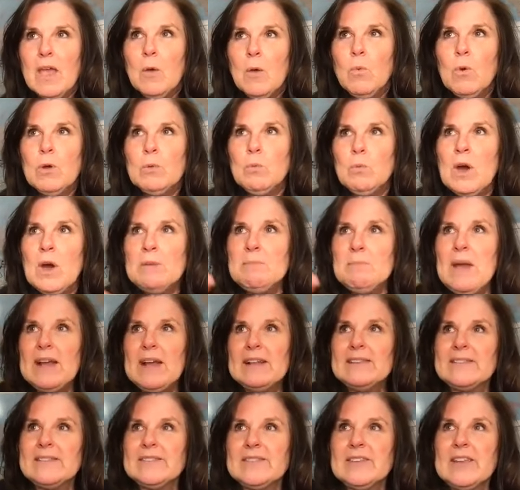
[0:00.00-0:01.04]
when one
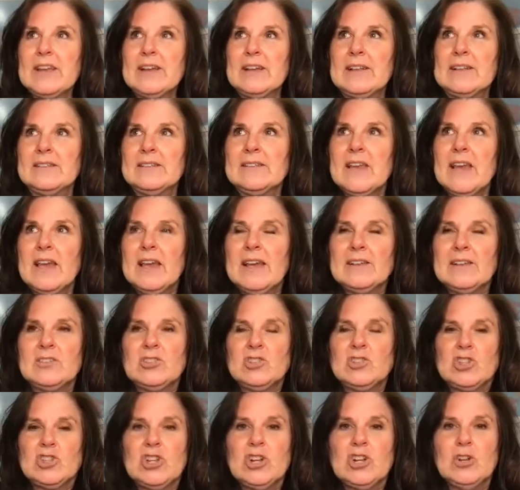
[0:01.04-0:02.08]
man sins, his
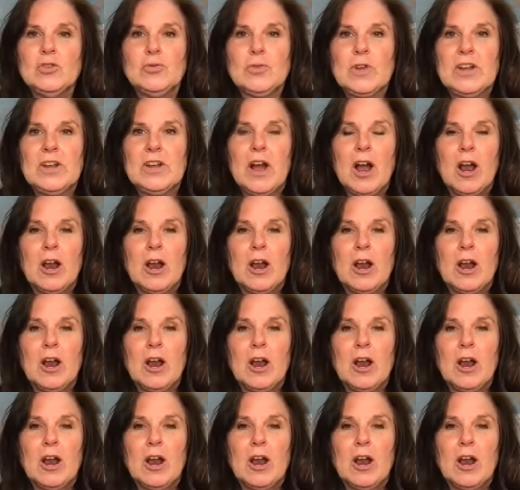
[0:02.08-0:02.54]
children